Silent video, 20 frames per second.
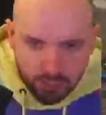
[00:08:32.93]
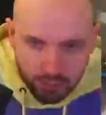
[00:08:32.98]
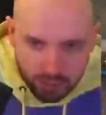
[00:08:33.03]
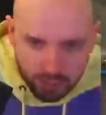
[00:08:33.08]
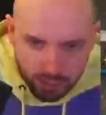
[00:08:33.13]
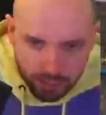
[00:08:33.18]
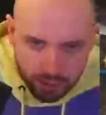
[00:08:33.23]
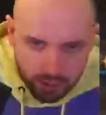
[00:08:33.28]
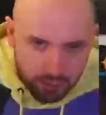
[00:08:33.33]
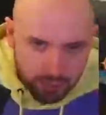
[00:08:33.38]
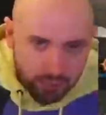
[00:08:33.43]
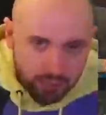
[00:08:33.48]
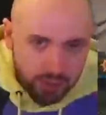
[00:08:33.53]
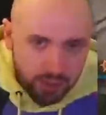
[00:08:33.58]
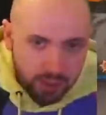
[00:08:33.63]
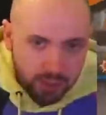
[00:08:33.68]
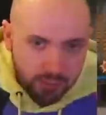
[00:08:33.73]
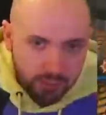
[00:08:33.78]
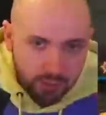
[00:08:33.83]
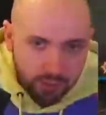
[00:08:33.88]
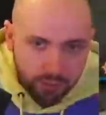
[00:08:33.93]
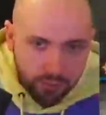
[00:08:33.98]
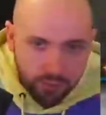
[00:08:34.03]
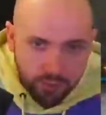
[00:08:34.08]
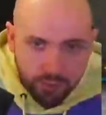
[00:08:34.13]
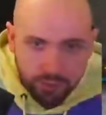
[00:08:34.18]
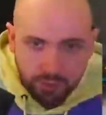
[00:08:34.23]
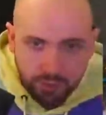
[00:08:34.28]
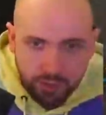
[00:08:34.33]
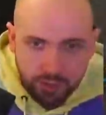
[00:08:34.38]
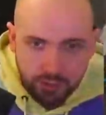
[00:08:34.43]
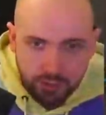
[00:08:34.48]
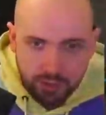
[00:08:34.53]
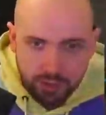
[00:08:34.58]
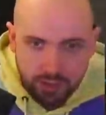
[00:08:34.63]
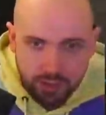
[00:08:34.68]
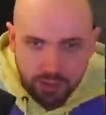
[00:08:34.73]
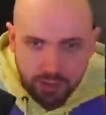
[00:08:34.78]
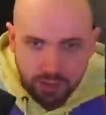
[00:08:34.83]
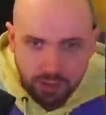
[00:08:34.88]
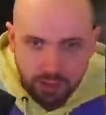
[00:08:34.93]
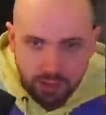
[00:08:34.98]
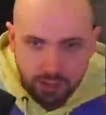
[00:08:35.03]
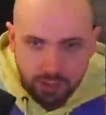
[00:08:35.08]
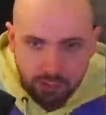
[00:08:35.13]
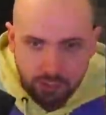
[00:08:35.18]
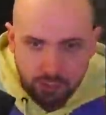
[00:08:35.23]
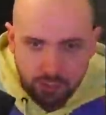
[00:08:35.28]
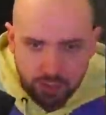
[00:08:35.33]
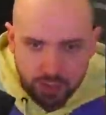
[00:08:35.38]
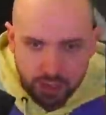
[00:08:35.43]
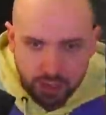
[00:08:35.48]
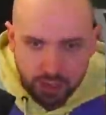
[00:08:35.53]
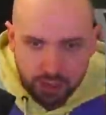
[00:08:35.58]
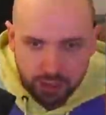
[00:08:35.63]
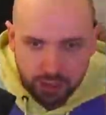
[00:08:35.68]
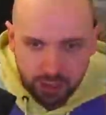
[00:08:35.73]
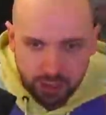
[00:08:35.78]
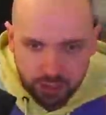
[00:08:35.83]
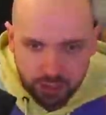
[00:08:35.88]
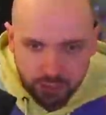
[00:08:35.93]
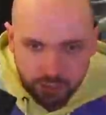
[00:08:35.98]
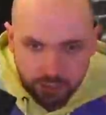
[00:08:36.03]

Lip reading: That's something, if you're interested in learning more ceiling shot stuff,